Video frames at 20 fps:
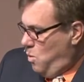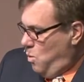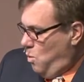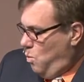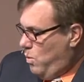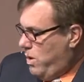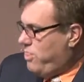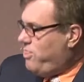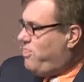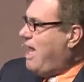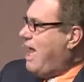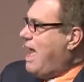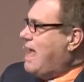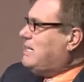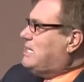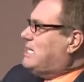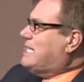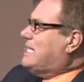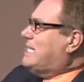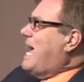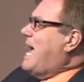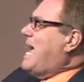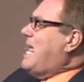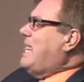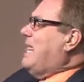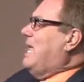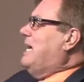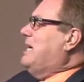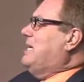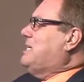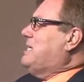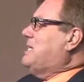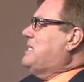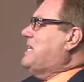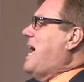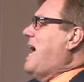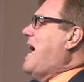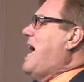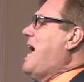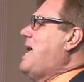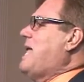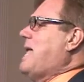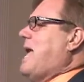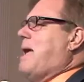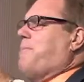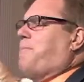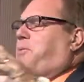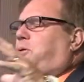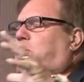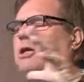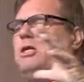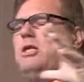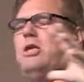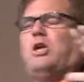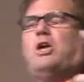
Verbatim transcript: When they set aside and put